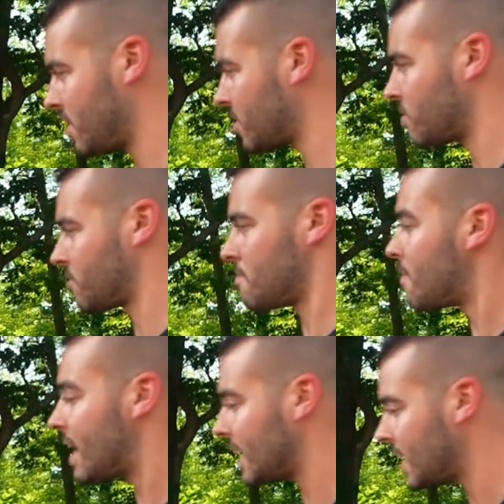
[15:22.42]
vehicle for
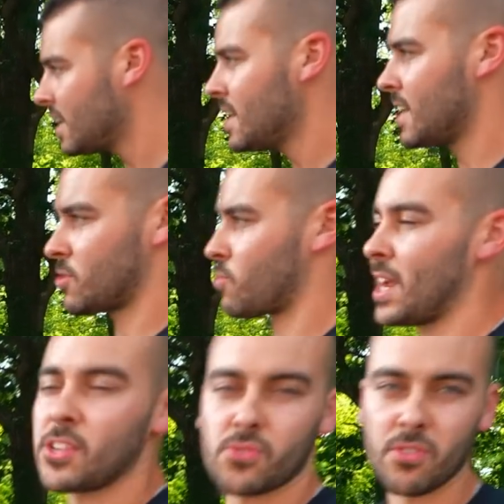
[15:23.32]
many. It's a
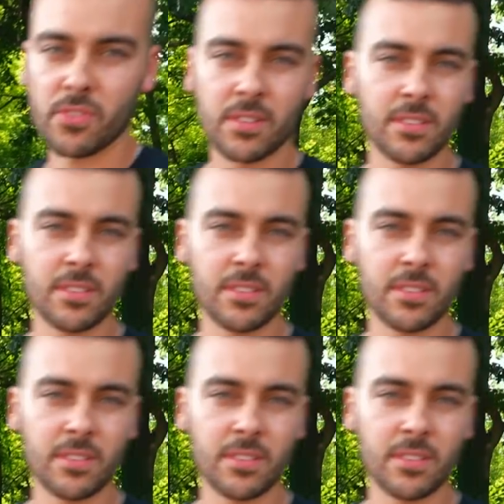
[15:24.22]
Range Rover.